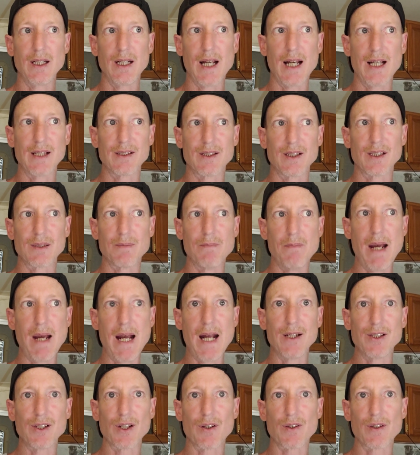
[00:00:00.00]
has this
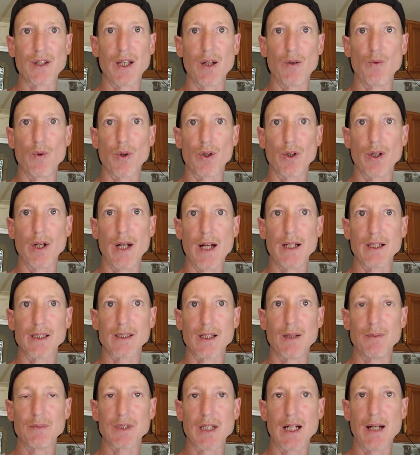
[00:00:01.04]
magic thing where
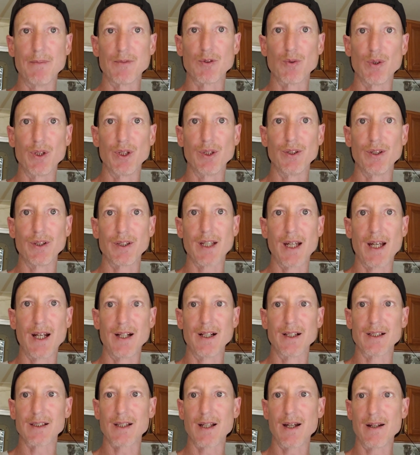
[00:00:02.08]
sometimes when you look at
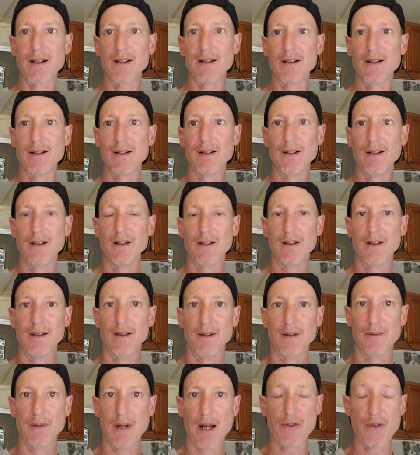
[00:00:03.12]
it, it's got a,
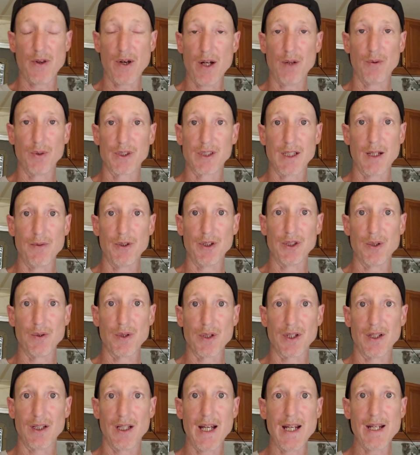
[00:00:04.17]
I thought it was something to do
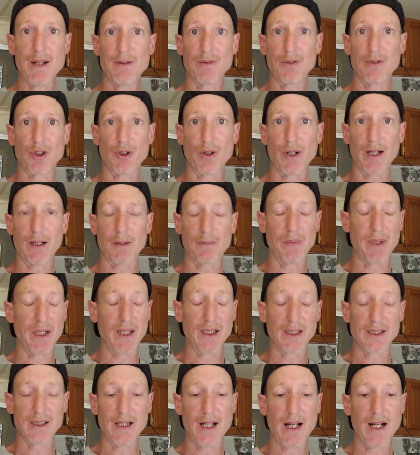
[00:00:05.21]
with a light trick, but
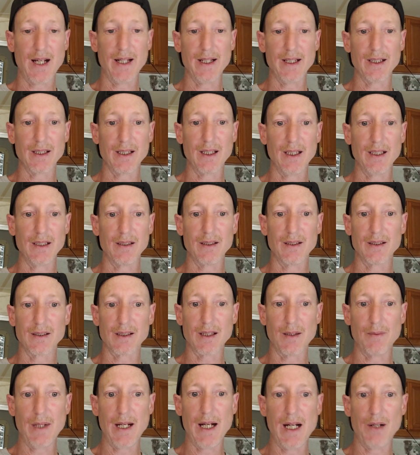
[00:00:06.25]
it's not. It
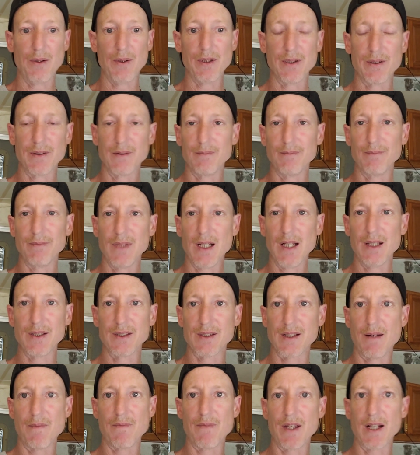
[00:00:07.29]
somehow it does
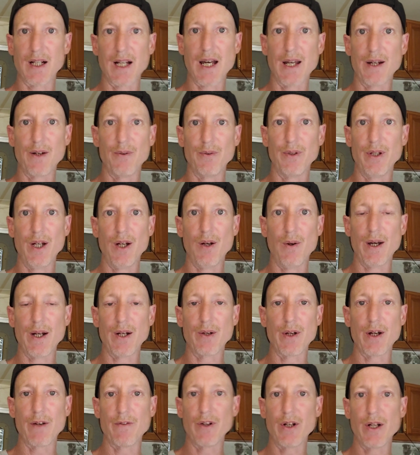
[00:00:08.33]
something. I don't know. I
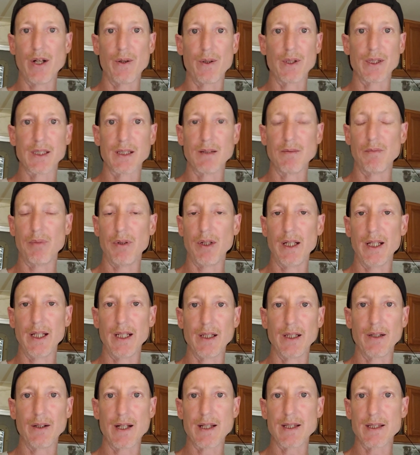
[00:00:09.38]
don't ever notice it in
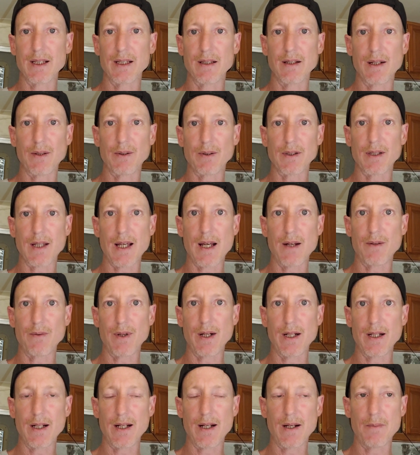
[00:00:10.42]
playing or anything like that
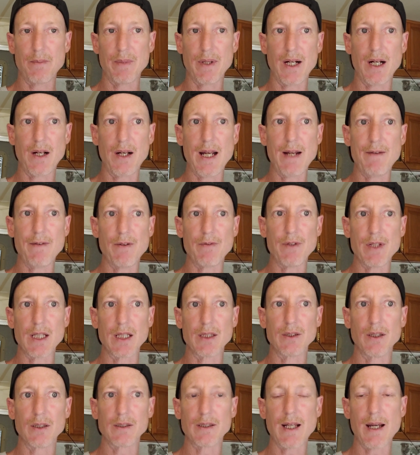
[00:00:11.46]
right now, but I'll have
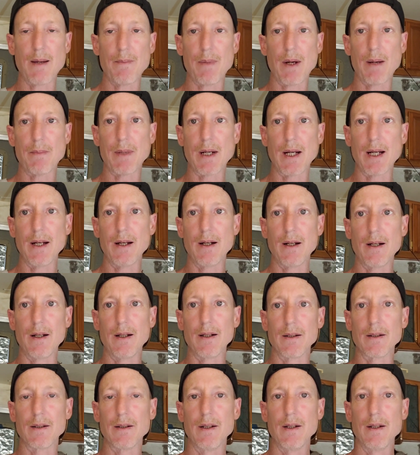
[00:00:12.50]
everything looked at by
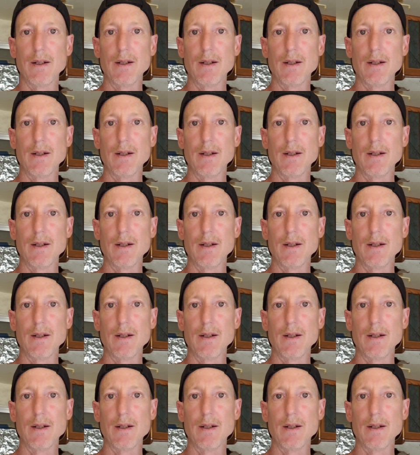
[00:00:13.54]
my